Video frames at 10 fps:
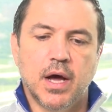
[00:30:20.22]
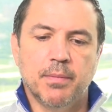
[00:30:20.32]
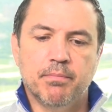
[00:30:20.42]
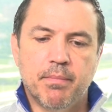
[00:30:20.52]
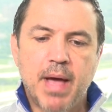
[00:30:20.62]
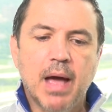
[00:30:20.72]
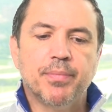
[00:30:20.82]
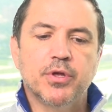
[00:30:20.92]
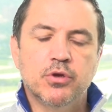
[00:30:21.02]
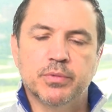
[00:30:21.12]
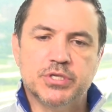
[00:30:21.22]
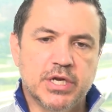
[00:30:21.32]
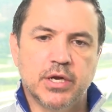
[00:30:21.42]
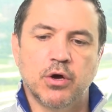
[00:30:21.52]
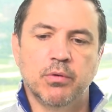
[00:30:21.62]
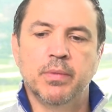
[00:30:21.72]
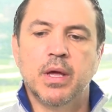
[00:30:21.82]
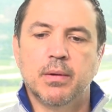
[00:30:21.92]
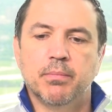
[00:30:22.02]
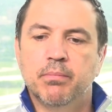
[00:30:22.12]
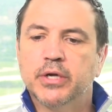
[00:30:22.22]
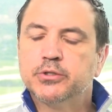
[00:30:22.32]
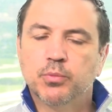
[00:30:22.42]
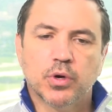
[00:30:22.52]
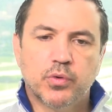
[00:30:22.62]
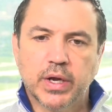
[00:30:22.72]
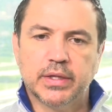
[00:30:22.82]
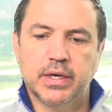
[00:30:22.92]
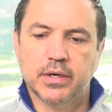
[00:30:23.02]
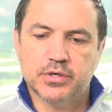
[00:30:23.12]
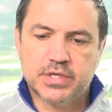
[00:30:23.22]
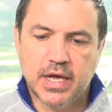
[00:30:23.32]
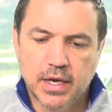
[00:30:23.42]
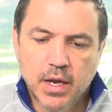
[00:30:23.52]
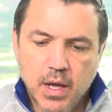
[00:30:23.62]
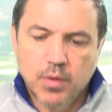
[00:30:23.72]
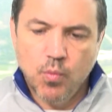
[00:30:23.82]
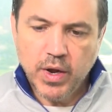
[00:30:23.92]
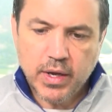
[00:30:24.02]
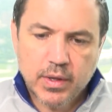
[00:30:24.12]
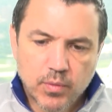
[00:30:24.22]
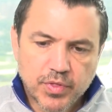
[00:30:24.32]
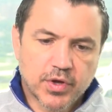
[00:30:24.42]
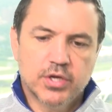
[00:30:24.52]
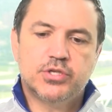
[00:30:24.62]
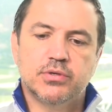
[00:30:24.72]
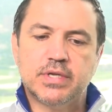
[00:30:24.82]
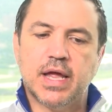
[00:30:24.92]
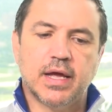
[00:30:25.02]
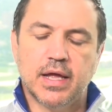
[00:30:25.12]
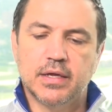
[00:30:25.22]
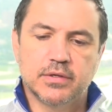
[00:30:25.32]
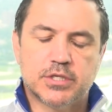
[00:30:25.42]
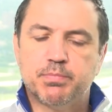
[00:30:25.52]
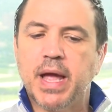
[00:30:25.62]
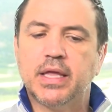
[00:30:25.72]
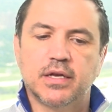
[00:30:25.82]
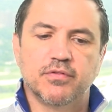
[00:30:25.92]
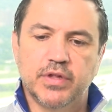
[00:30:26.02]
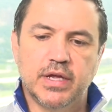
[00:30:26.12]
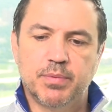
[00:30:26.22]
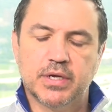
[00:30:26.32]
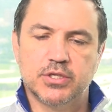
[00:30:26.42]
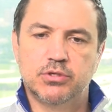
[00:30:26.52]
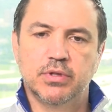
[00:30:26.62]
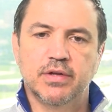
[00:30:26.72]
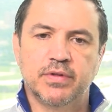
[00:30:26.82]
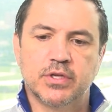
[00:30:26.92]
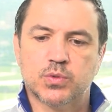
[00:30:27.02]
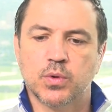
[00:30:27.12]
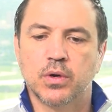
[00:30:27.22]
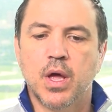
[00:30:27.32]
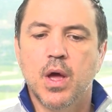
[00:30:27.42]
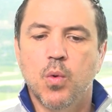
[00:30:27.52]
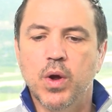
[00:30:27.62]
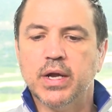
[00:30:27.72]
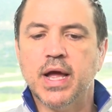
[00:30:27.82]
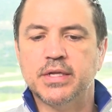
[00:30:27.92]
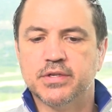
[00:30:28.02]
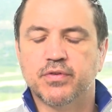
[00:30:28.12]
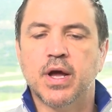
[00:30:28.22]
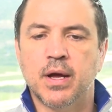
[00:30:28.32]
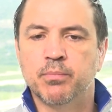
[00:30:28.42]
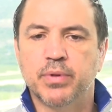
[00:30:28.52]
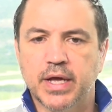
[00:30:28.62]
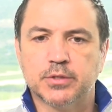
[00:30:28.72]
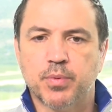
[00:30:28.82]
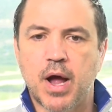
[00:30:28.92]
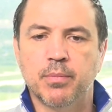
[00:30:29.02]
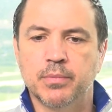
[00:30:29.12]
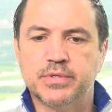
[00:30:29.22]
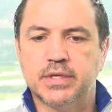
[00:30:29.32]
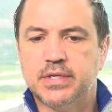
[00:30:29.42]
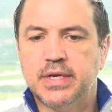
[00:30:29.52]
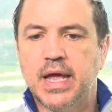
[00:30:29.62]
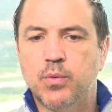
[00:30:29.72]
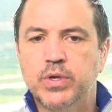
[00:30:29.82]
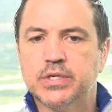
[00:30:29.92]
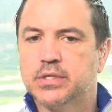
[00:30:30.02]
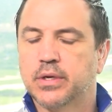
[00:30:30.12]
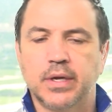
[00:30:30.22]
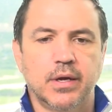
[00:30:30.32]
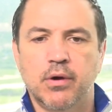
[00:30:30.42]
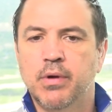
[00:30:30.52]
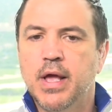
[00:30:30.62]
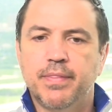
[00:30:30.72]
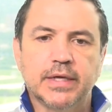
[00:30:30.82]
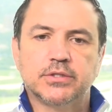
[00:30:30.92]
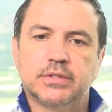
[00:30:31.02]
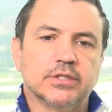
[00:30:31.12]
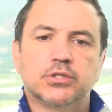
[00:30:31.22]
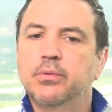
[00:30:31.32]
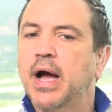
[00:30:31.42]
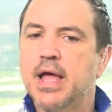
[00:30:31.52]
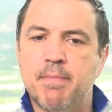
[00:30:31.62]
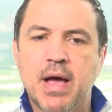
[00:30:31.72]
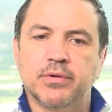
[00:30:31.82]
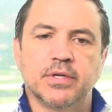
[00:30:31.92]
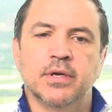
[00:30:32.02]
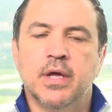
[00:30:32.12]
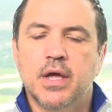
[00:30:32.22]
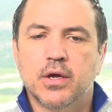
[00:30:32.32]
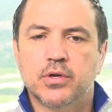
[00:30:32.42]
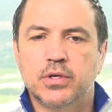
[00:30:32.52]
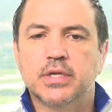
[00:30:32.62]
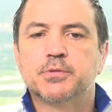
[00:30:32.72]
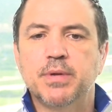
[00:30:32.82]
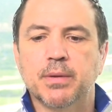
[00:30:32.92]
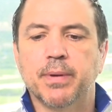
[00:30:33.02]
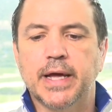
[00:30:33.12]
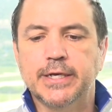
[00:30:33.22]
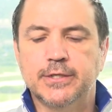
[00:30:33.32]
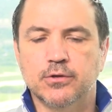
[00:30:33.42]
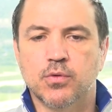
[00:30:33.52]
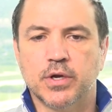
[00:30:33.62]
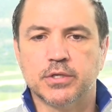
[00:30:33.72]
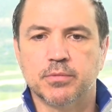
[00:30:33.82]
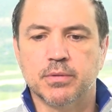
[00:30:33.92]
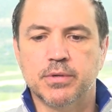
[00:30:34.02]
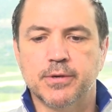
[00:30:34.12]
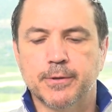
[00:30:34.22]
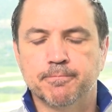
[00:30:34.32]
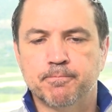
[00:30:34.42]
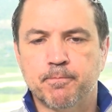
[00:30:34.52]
map the human genome much more quickly and understand it. What could you take speculatively, because you live in this world, what kinds of complex problems that today we just look and go, that's too high a mountain, could this be applied to quantum computing?